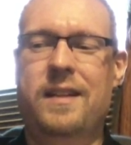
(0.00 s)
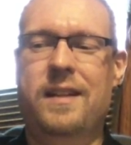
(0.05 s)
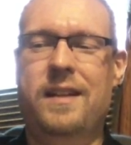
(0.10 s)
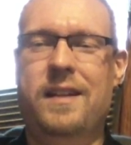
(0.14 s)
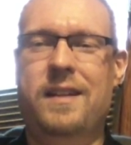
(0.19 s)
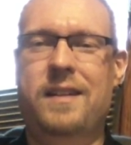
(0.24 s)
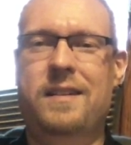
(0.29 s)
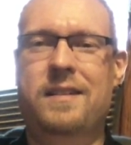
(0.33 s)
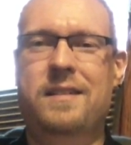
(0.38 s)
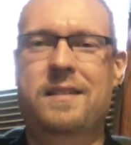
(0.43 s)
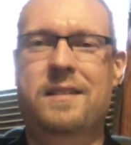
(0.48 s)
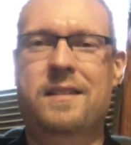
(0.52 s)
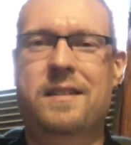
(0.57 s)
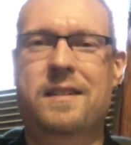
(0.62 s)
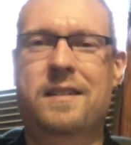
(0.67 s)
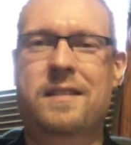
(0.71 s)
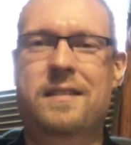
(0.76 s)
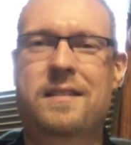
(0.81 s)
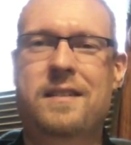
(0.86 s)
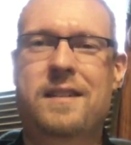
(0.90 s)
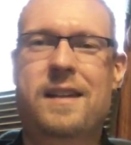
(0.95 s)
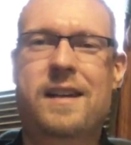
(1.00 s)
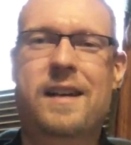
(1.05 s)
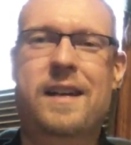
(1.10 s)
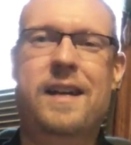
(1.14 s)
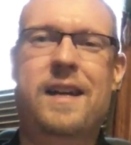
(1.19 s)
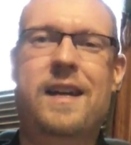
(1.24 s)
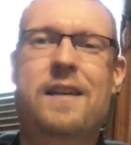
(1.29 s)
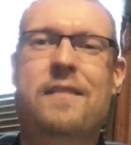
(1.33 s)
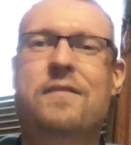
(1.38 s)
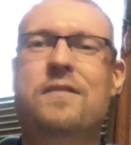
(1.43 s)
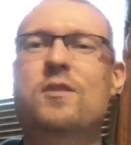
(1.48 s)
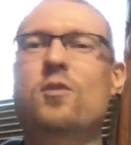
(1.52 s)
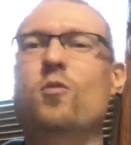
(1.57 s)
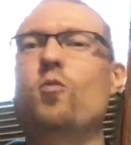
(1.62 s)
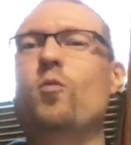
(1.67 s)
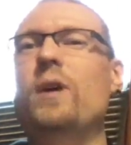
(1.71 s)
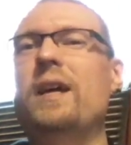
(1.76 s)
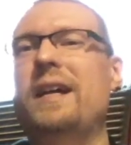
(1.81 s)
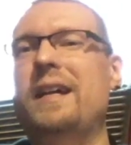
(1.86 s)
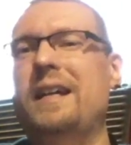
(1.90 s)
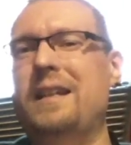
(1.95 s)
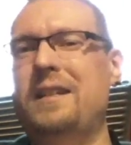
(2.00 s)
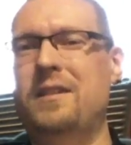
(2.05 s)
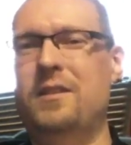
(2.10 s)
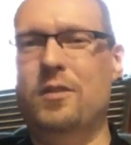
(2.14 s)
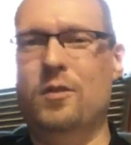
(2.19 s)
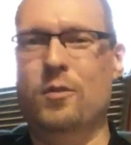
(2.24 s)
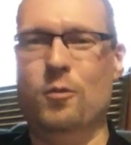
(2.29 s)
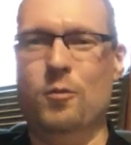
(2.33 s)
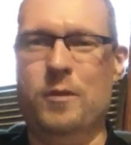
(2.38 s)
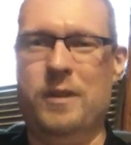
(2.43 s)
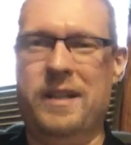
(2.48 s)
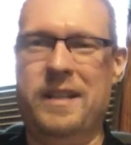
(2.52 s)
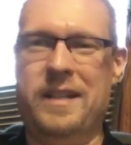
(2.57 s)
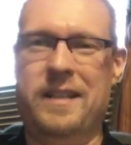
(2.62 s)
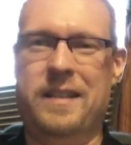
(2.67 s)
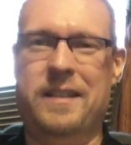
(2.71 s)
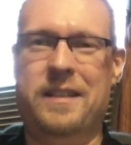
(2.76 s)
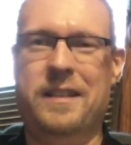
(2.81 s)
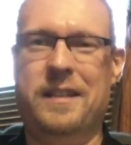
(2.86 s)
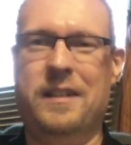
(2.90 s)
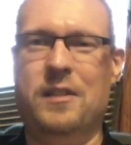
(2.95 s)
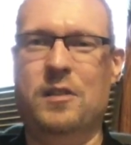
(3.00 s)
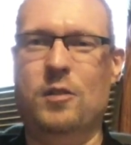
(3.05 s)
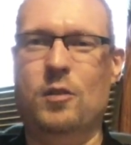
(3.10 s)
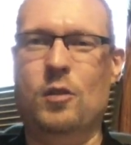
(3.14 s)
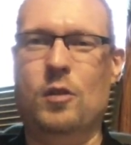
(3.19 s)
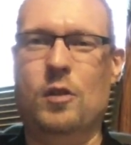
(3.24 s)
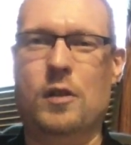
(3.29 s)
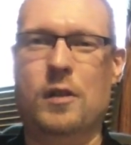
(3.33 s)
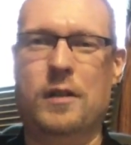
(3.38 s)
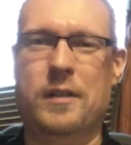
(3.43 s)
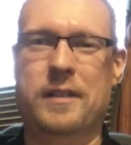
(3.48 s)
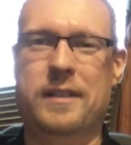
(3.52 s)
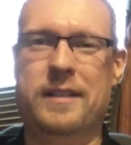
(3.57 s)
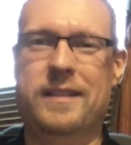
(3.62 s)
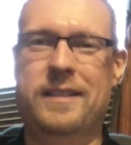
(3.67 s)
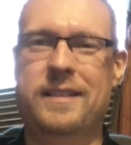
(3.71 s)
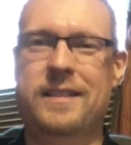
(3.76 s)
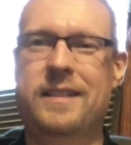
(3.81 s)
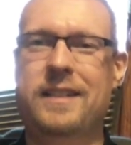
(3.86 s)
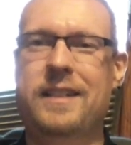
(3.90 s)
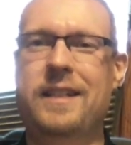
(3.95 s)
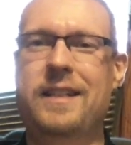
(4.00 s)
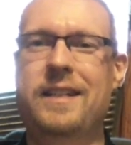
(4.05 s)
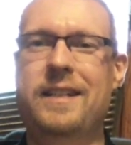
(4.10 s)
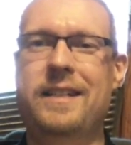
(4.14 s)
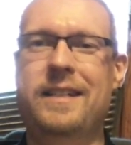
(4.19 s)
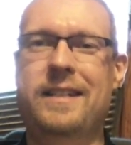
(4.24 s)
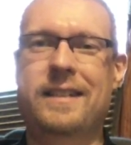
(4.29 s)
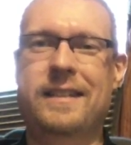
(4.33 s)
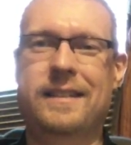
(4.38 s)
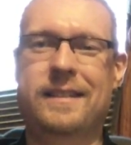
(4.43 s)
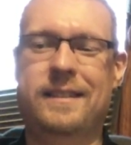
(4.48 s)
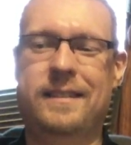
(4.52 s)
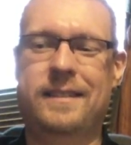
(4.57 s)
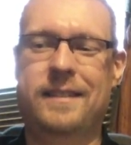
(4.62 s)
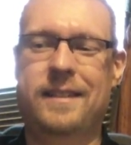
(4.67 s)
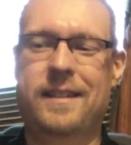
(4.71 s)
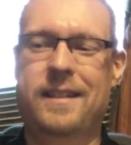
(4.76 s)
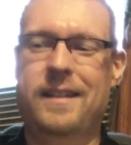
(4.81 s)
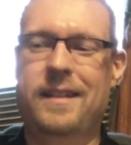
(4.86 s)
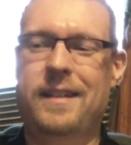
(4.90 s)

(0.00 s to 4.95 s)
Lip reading: and not have to wade through anything long and tedious.